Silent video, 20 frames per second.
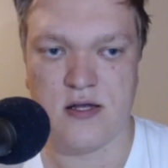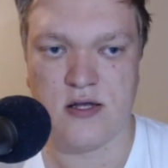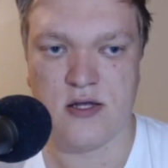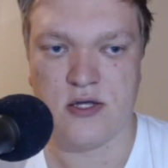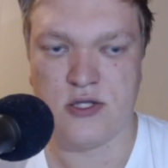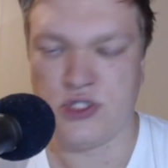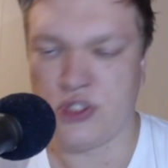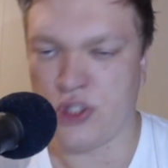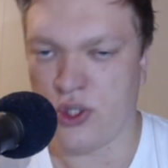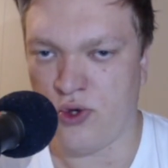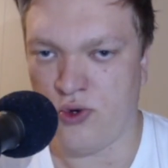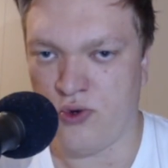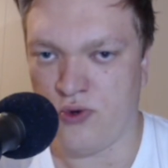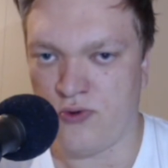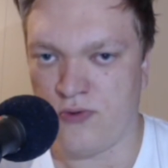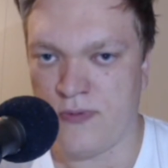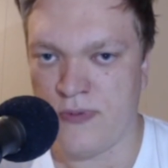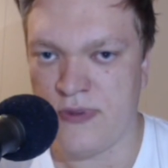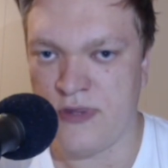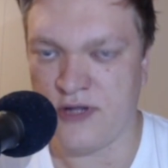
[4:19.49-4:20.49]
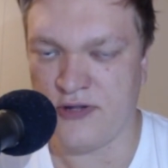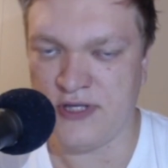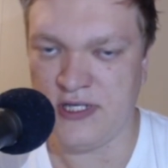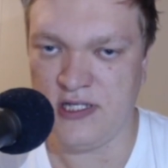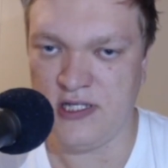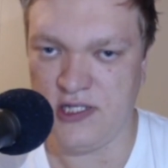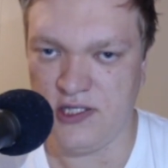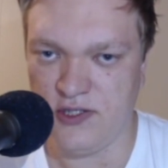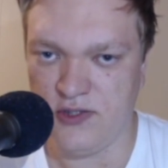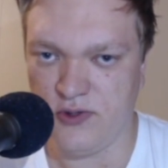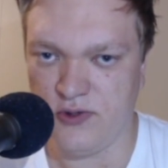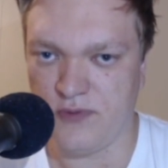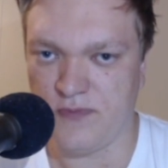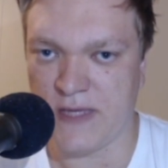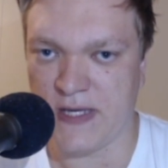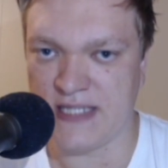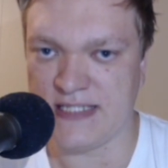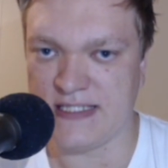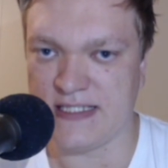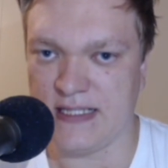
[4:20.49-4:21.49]
So, nothing new
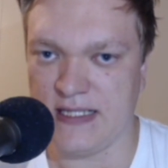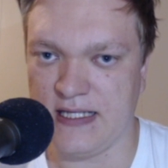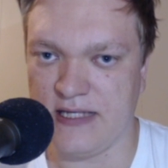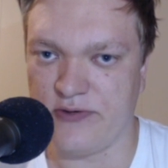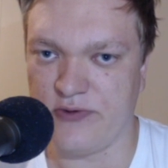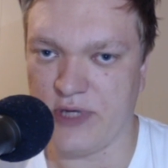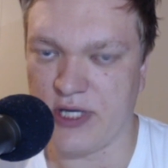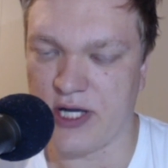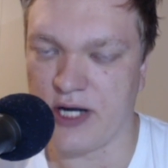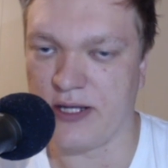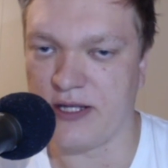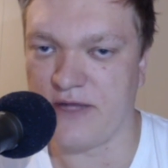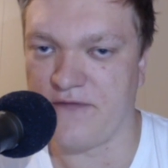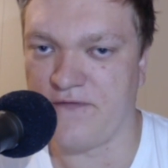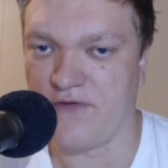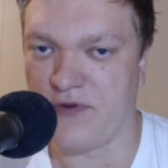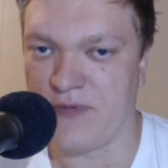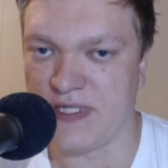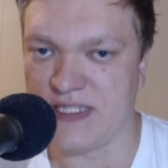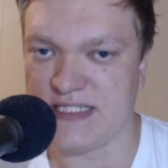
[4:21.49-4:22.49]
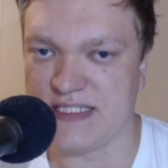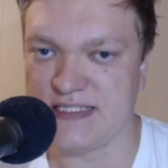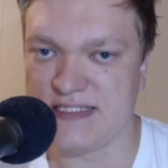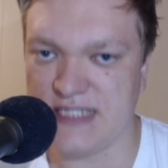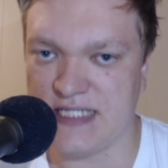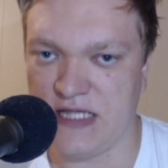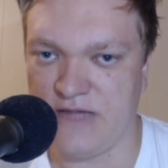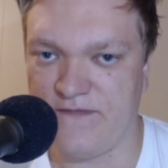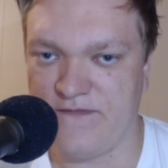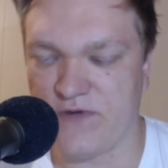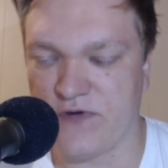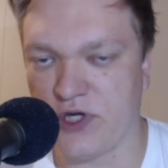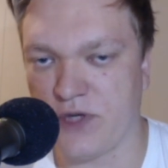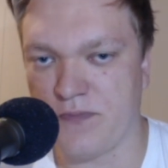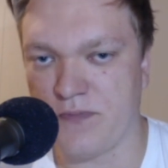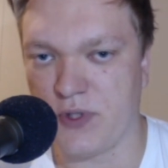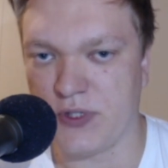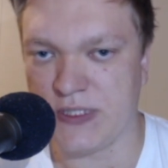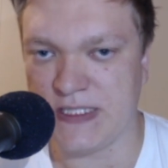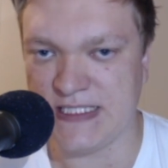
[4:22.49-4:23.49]
basically regarding the format itself.
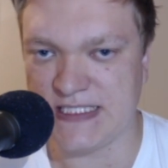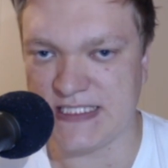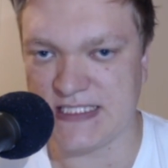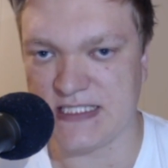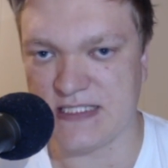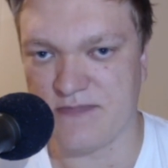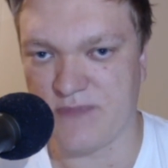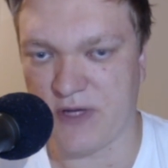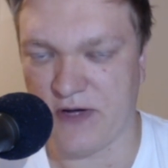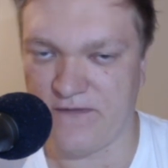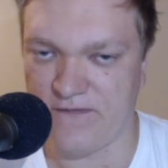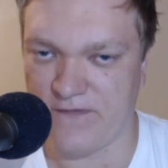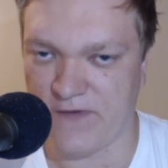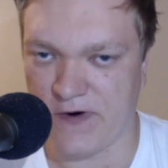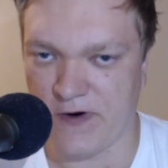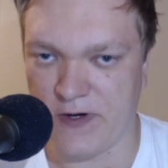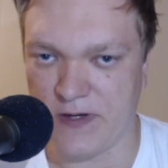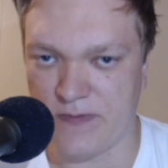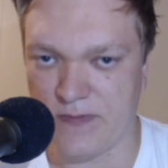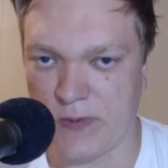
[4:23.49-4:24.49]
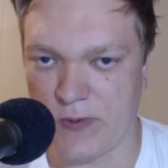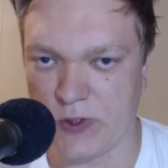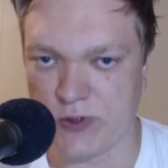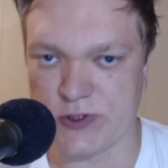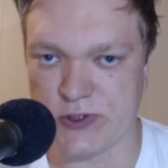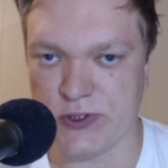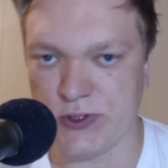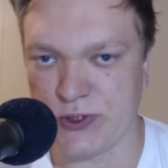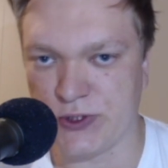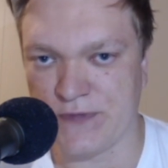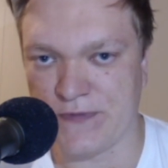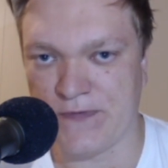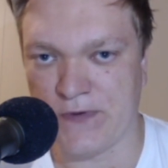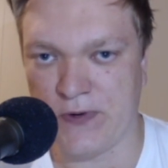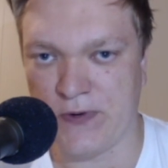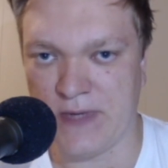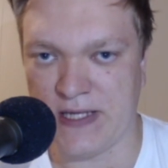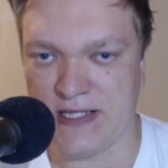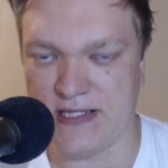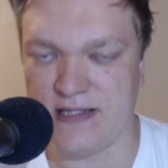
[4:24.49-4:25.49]
Cup mode is by far the most used
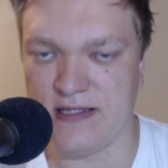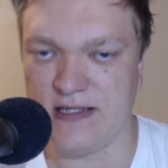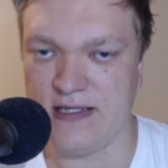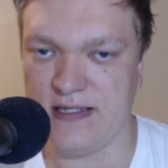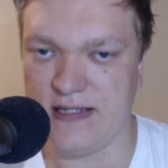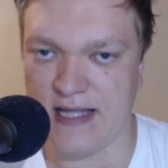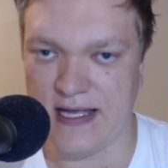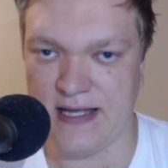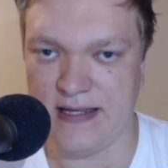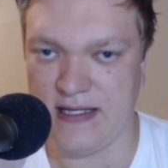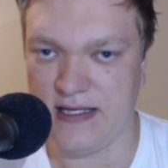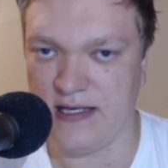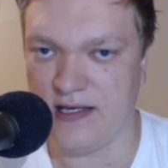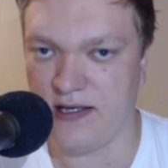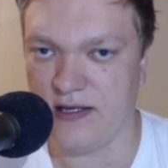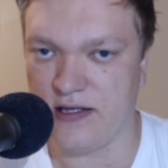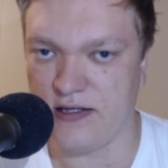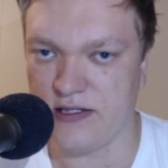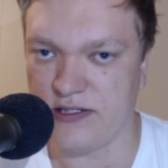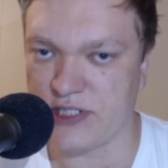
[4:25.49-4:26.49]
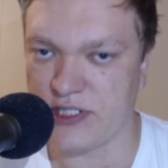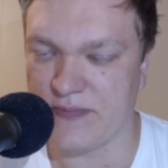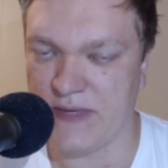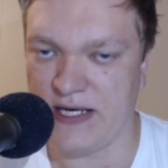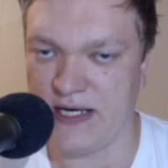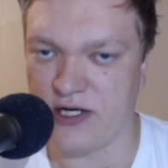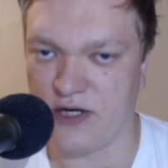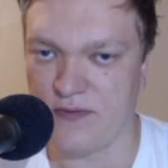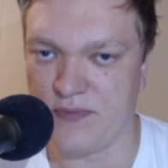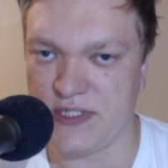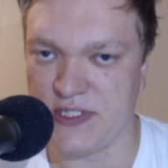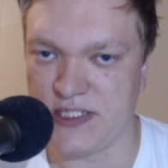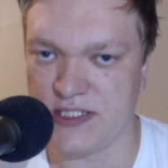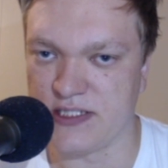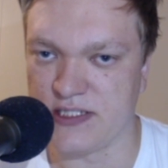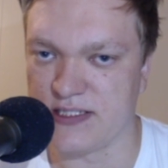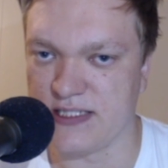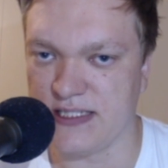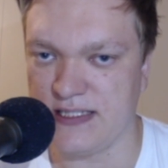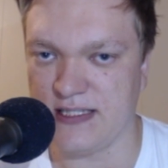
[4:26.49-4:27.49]
format in any Trackmania
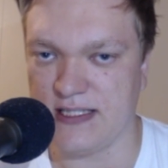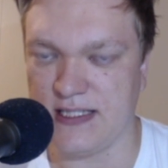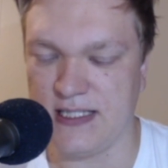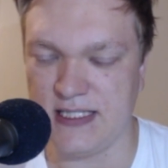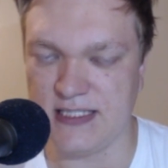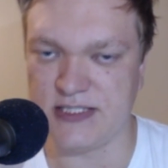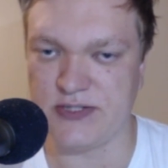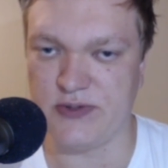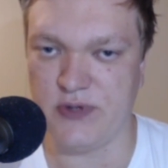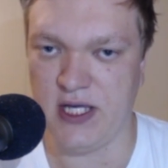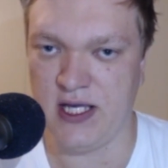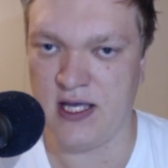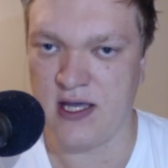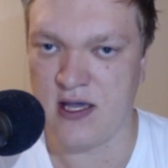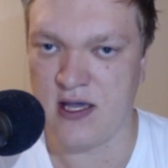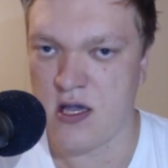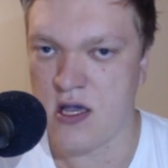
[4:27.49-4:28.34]
competitions in the history.